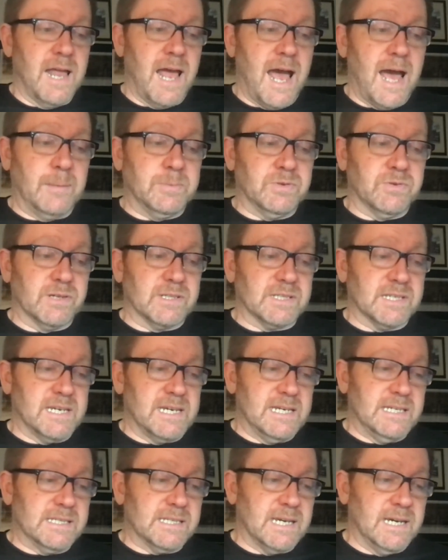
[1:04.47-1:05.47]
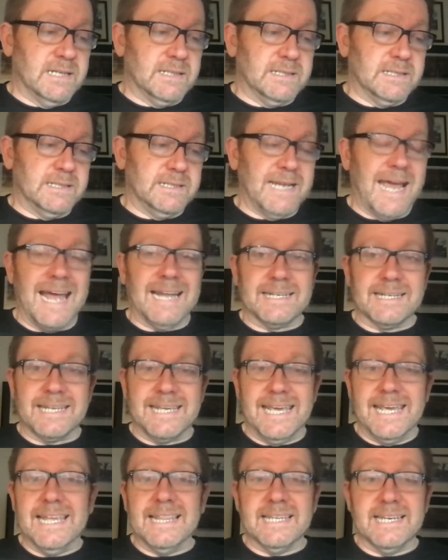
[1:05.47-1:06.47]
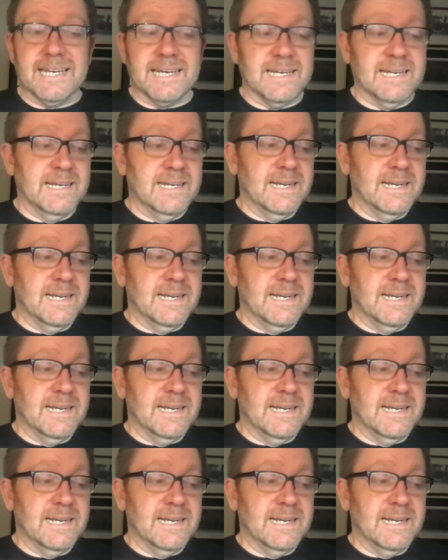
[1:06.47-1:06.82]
Abduraziz and Dan Keeling